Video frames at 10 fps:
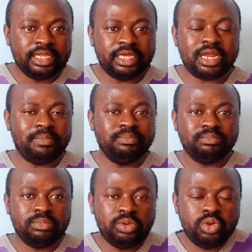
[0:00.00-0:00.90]
then
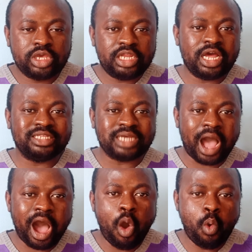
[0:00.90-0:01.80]
I'm looking at
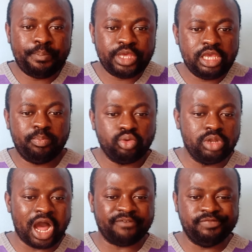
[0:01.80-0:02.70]
how
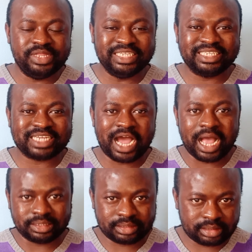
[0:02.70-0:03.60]
people have
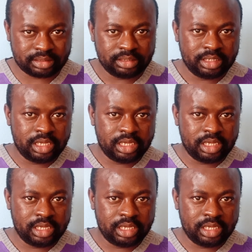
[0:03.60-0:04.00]
discussed